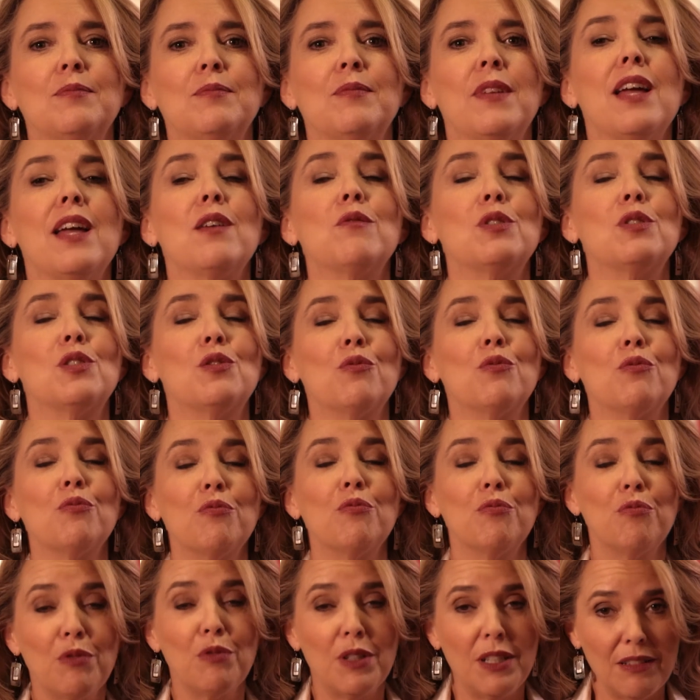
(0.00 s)
and was
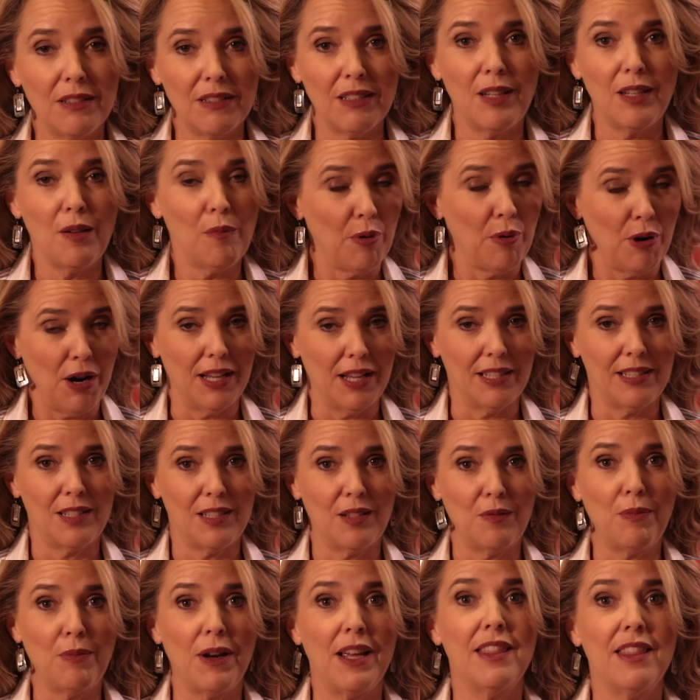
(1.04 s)
really impressed
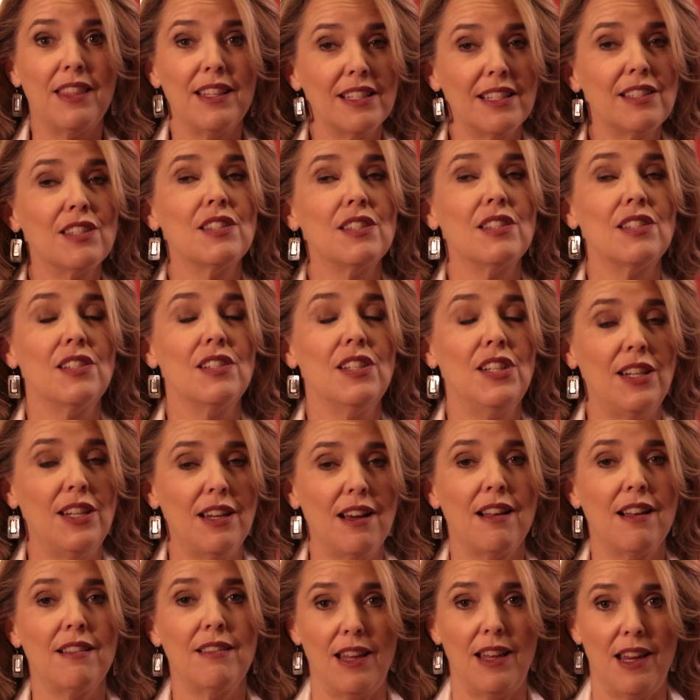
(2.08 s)
by this
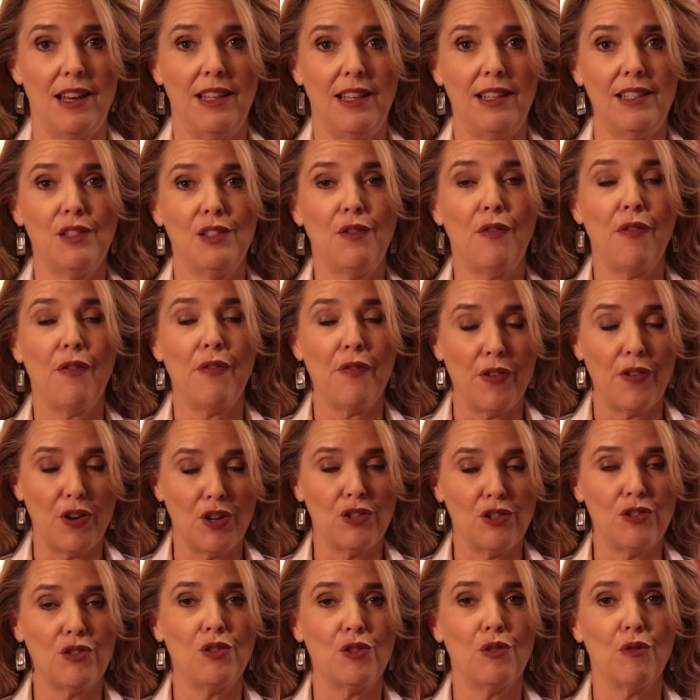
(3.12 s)
young lady's
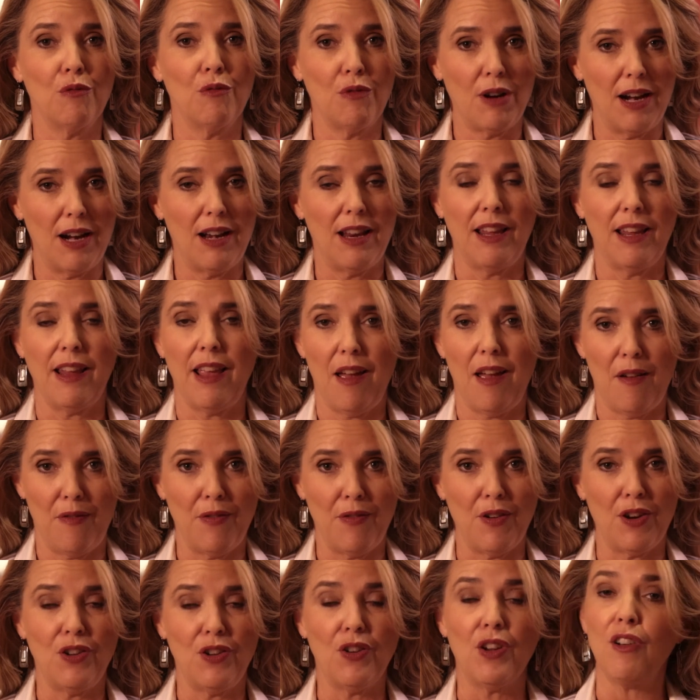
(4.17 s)
first writing
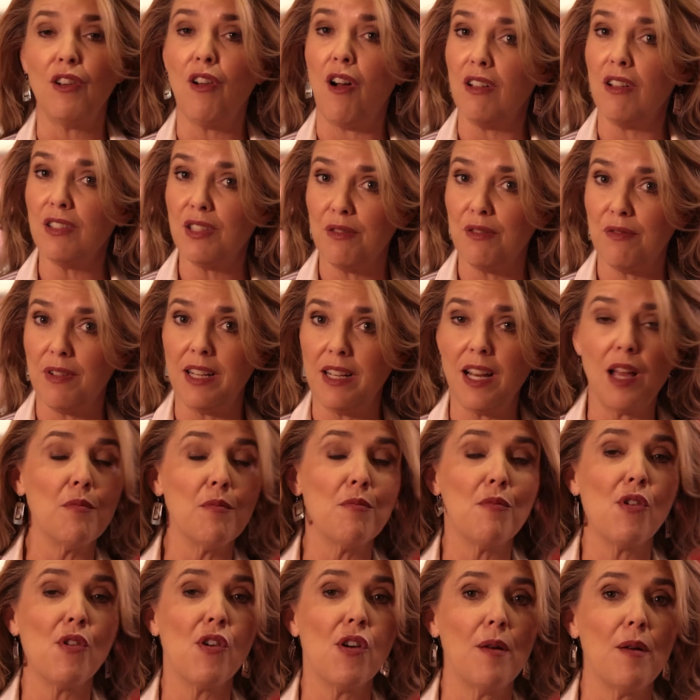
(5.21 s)
effort. You can also find out
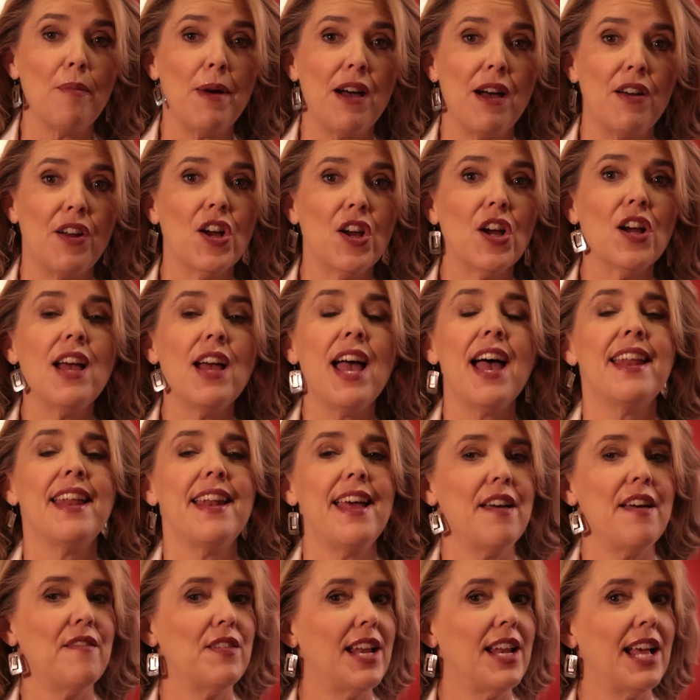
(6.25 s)
more about her at
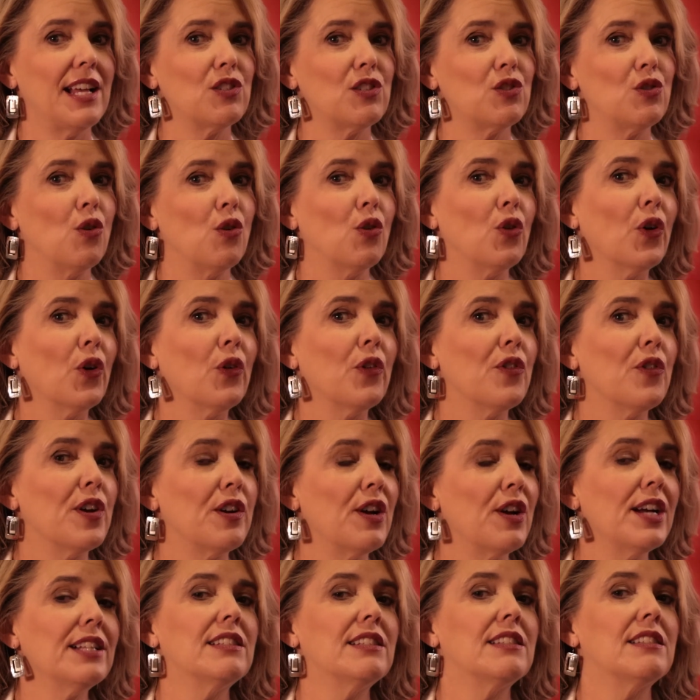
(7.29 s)

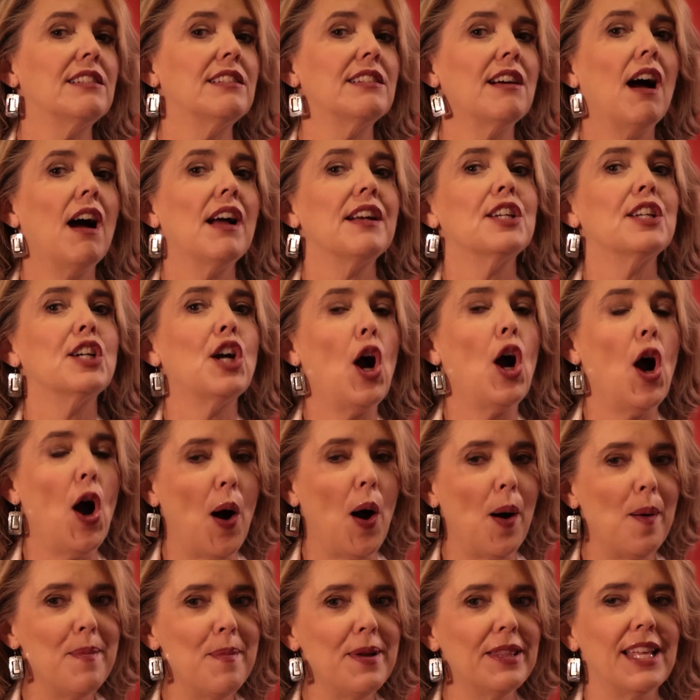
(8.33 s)

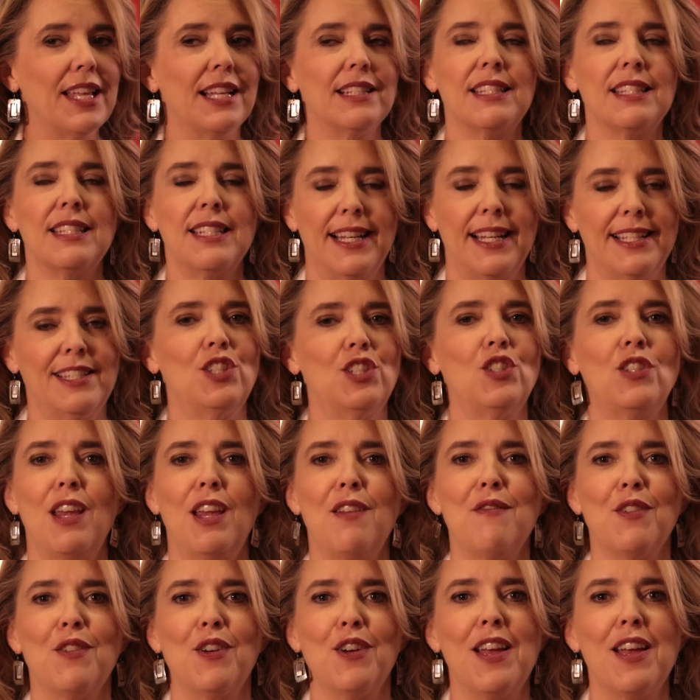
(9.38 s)
heavenhasnoregrets.com, and that's Tessa
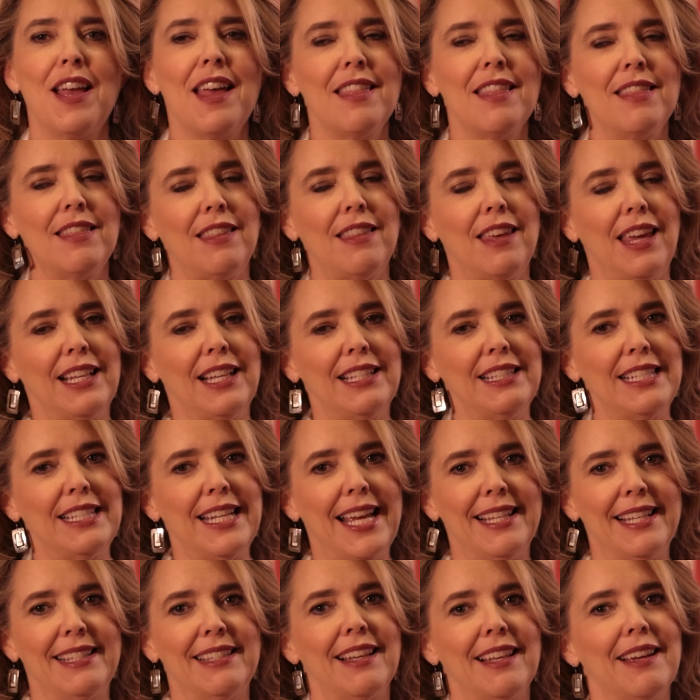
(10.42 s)
Shaffer. Thanks,
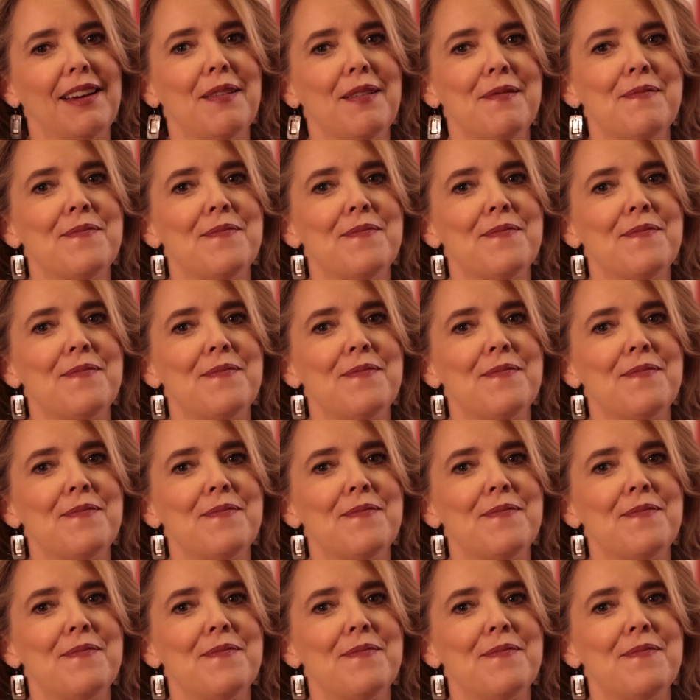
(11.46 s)
Tessa.